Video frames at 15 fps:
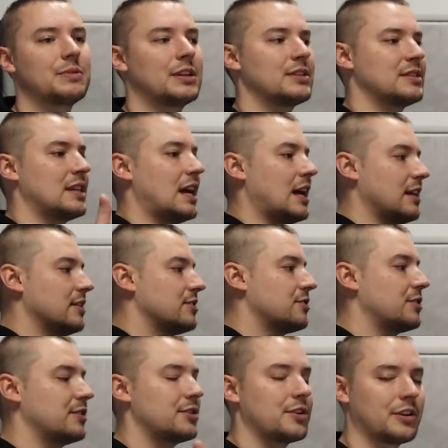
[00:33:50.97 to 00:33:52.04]
because that
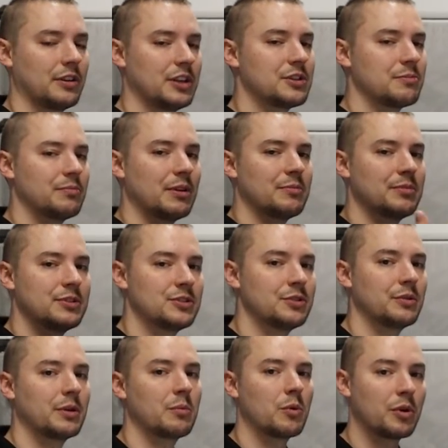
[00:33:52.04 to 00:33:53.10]
circulation pump is
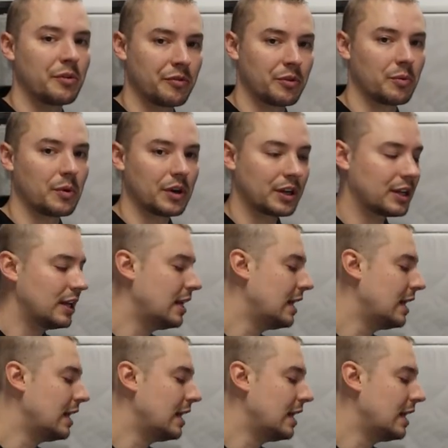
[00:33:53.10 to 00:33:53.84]
doing more of the work.